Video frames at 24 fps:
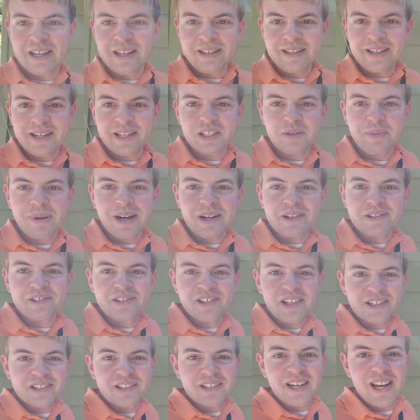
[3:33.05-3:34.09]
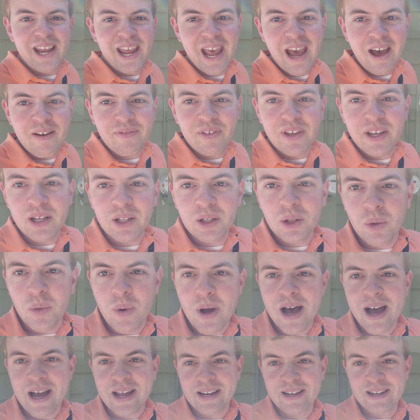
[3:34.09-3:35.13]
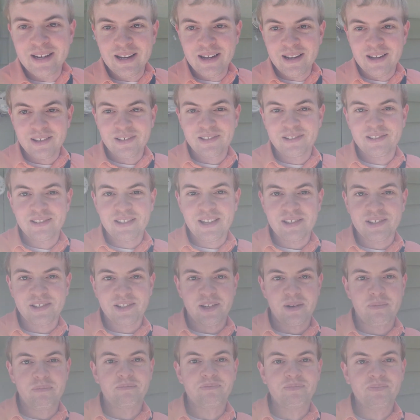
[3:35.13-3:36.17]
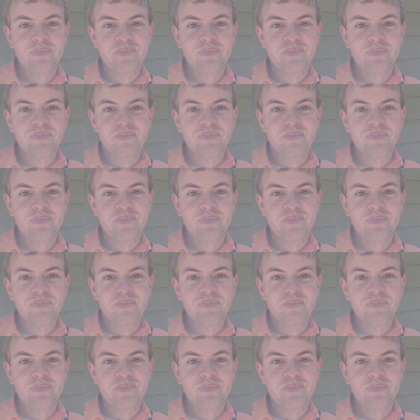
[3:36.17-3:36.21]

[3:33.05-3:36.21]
needs about a 6.5 kilowatt system.